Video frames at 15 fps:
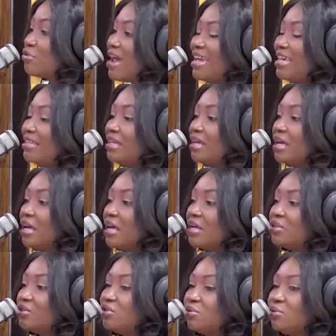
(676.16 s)
trying
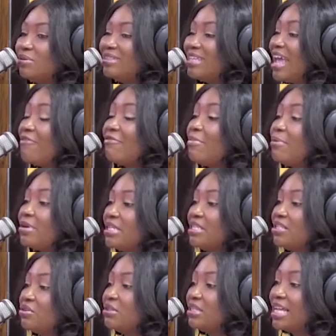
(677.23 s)
to,
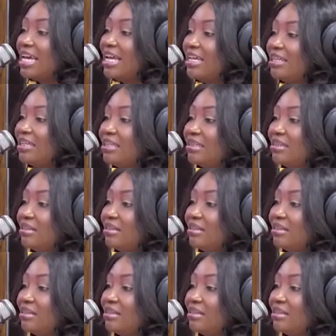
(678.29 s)
everybody's online.